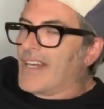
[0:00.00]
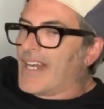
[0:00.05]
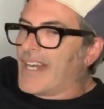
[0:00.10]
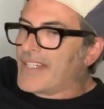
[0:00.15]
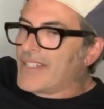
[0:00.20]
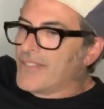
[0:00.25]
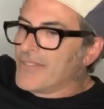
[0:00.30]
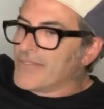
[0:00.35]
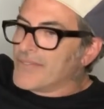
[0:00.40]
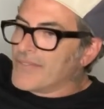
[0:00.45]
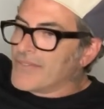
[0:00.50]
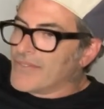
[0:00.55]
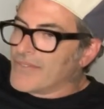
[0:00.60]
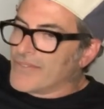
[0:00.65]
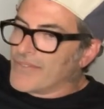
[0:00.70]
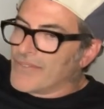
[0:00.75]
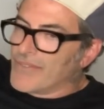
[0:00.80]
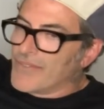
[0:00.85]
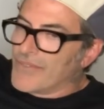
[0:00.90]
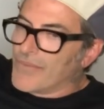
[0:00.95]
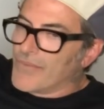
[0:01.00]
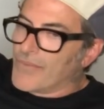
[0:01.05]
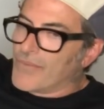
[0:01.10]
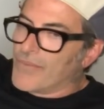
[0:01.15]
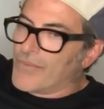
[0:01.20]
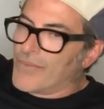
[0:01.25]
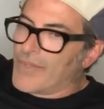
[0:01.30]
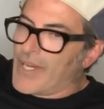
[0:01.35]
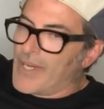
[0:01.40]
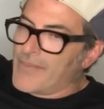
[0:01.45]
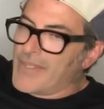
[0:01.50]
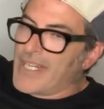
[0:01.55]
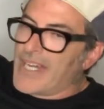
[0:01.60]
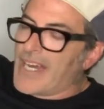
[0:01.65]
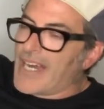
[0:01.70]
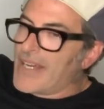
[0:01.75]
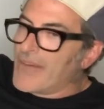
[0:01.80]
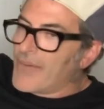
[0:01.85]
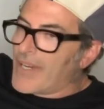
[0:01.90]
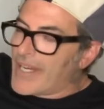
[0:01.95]
I
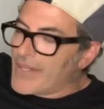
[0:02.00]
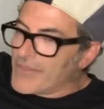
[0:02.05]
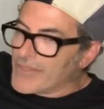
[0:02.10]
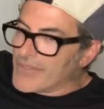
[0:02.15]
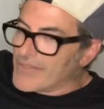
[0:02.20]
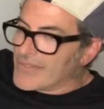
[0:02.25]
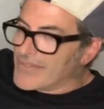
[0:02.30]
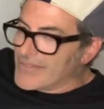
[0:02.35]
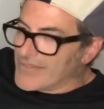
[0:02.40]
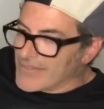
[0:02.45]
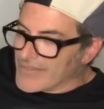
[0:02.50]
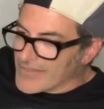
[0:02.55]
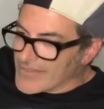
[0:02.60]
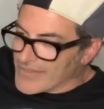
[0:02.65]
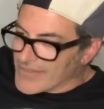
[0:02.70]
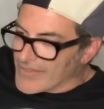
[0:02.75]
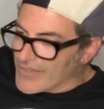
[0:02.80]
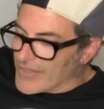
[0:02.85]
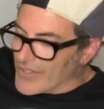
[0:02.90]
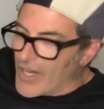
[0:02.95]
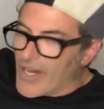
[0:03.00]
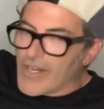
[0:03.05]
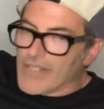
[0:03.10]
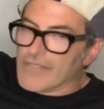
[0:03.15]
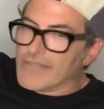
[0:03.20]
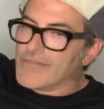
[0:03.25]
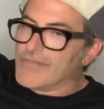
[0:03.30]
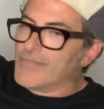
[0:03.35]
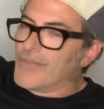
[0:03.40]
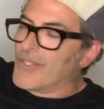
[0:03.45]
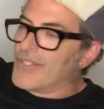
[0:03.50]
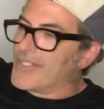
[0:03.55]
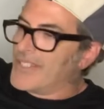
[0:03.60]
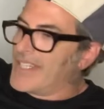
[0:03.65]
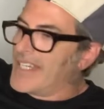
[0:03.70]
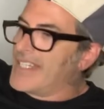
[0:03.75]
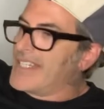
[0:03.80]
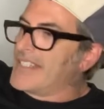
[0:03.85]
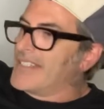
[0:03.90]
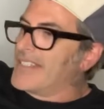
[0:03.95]
would love more
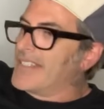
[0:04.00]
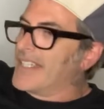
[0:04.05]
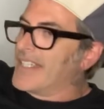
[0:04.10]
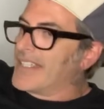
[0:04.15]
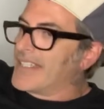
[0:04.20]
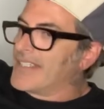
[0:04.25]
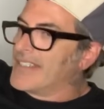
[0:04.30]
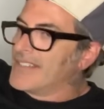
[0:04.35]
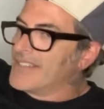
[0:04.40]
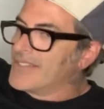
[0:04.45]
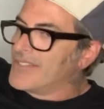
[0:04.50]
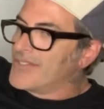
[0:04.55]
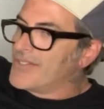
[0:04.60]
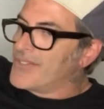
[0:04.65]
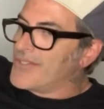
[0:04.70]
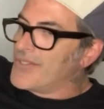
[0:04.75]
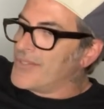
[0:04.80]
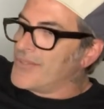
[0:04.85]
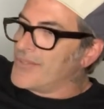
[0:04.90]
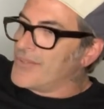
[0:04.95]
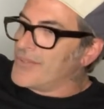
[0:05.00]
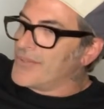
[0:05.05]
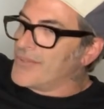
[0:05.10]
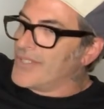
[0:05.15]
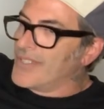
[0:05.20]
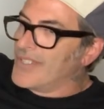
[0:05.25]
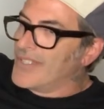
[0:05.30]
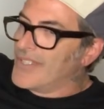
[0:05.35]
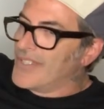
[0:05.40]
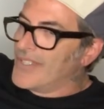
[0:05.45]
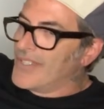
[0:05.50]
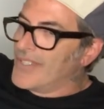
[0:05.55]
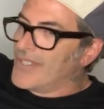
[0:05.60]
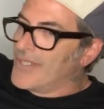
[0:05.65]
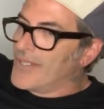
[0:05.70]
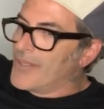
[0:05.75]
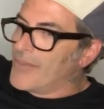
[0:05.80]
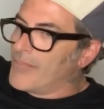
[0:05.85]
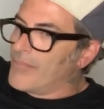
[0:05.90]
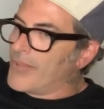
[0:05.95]
than anything to
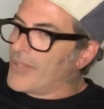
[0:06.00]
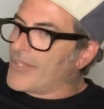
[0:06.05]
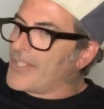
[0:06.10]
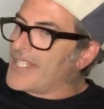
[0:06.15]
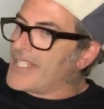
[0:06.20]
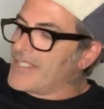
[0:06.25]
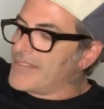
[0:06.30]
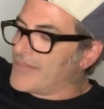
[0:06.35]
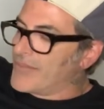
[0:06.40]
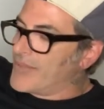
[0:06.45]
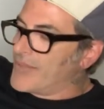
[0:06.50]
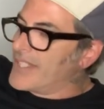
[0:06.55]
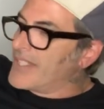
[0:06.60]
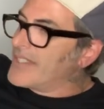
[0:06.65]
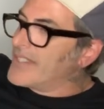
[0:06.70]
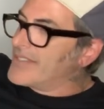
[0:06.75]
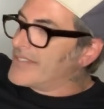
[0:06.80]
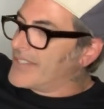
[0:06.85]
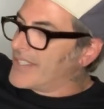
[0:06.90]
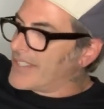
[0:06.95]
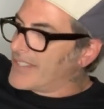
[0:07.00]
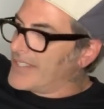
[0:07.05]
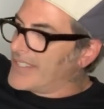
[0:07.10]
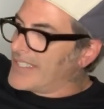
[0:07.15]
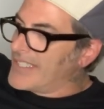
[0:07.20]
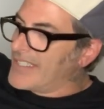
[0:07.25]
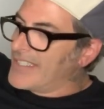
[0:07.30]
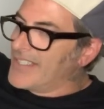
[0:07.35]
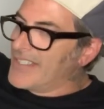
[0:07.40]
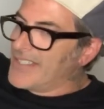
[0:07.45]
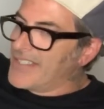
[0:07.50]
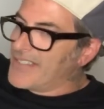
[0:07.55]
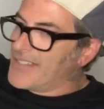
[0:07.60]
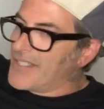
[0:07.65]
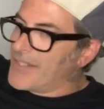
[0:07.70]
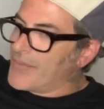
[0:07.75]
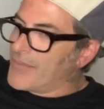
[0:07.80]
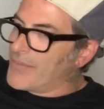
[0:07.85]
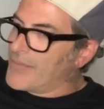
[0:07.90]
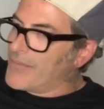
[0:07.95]
believe realistically
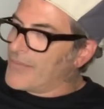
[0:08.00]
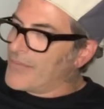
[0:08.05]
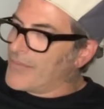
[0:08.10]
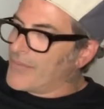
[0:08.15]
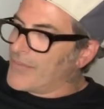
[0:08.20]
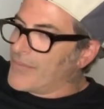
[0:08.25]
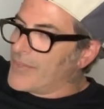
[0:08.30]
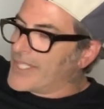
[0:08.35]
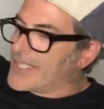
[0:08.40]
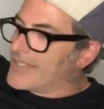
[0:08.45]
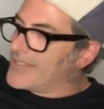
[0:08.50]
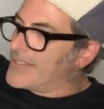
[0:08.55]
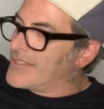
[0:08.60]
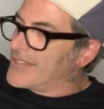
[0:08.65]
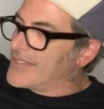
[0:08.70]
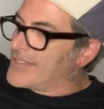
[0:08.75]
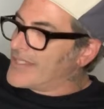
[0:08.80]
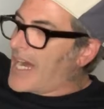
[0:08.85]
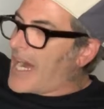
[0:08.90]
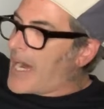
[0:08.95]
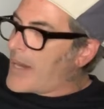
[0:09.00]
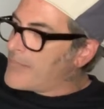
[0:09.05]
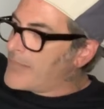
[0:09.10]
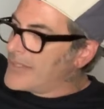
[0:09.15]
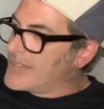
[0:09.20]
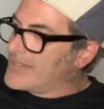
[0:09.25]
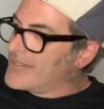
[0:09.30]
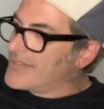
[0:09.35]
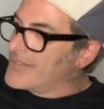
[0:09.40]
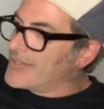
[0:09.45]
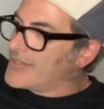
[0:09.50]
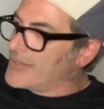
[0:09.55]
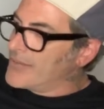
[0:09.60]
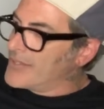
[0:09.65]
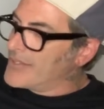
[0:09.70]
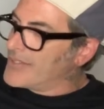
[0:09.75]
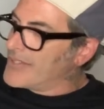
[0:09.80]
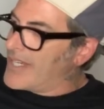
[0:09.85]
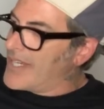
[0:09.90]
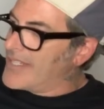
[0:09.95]
that we could stop
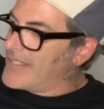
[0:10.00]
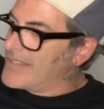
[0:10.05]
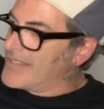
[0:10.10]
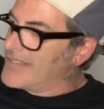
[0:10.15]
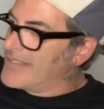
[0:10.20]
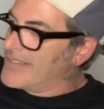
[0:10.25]
suicide.